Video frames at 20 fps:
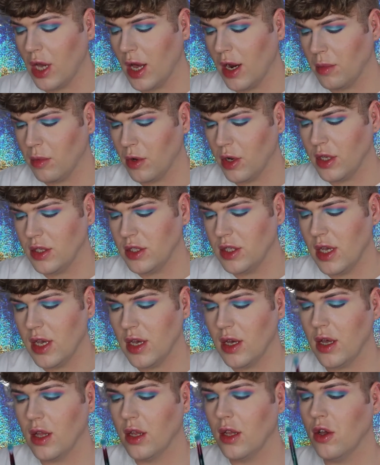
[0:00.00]
and I'm going to
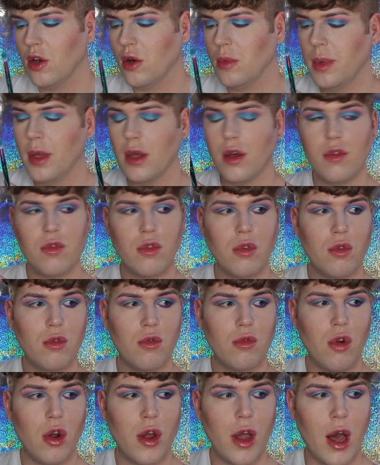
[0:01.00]
take a little bit of
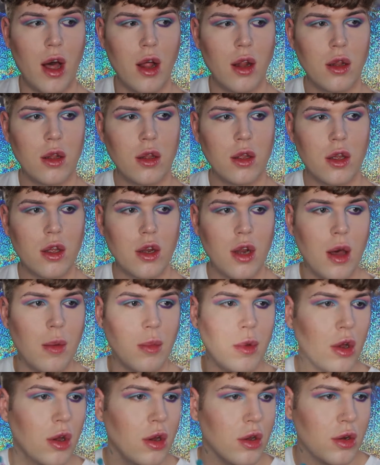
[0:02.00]
Royale. No,
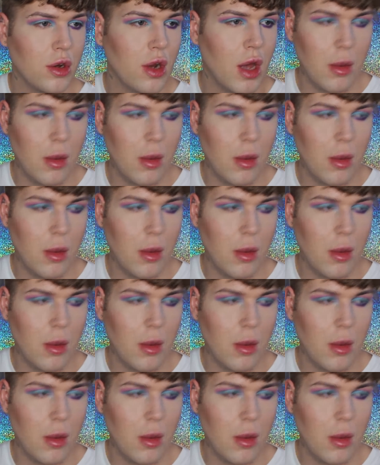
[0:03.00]
I'm not.